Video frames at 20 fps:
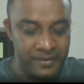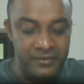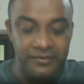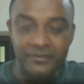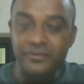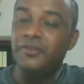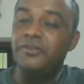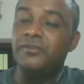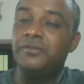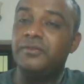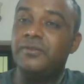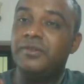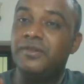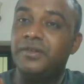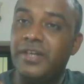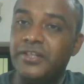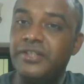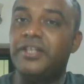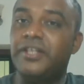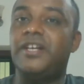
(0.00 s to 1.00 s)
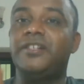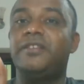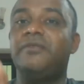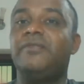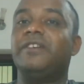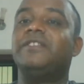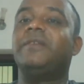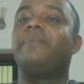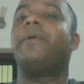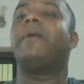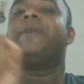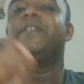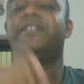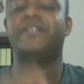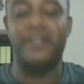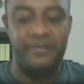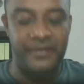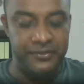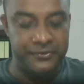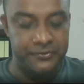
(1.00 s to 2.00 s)
So education was a public
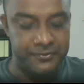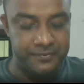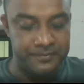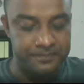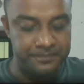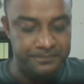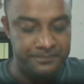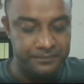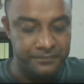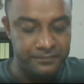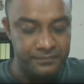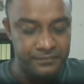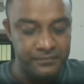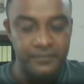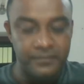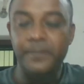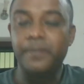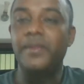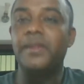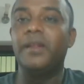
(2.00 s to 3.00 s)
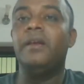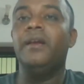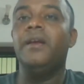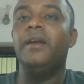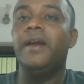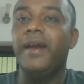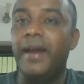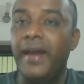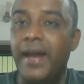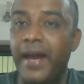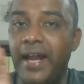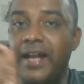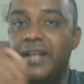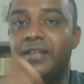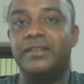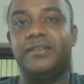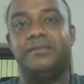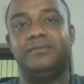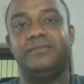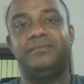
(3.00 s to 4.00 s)
service.
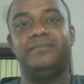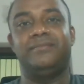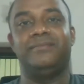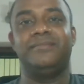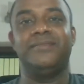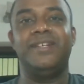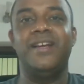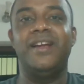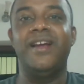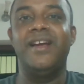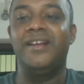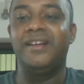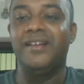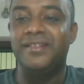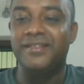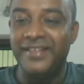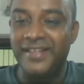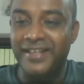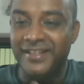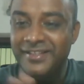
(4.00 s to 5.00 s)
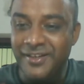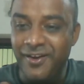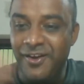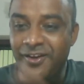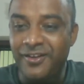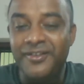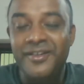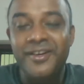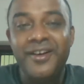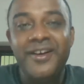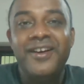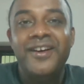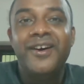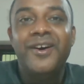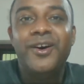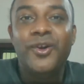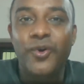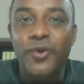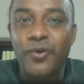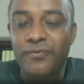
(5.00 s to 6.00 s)
Health. There is no
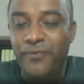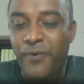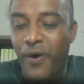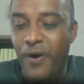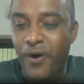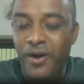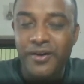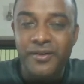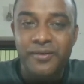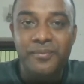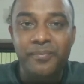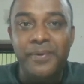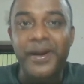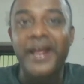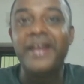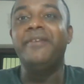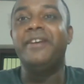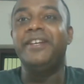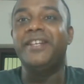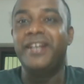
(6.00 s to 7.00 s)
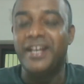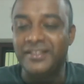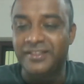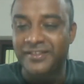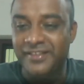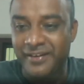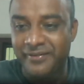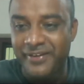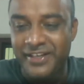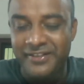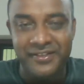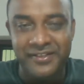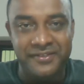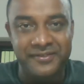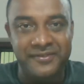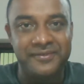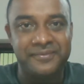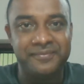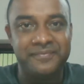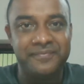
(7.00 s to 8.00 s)
room for private health
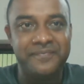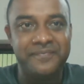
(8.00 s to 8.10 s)
services.